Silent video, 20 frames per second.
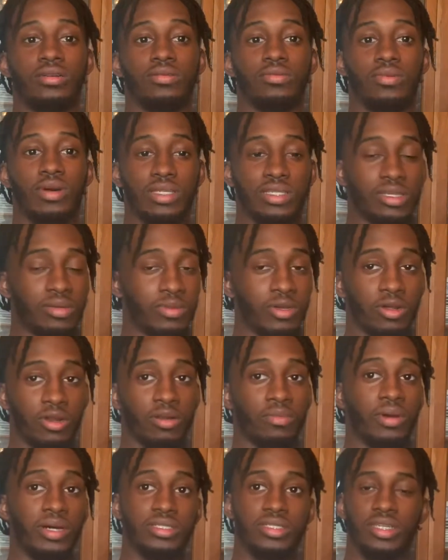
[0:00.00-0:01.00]
while still being
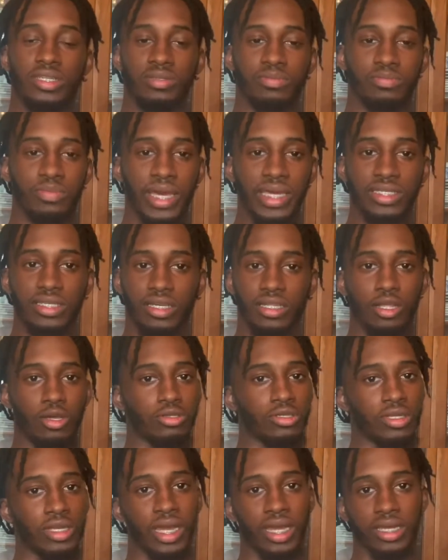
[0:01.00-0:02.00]
on a budget, because basic
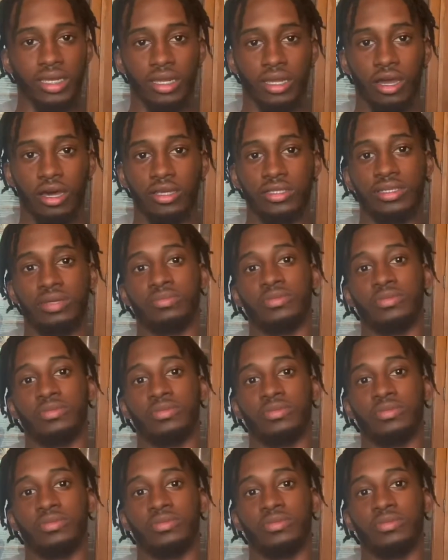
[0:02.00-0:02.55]
clothes are not gonna cost that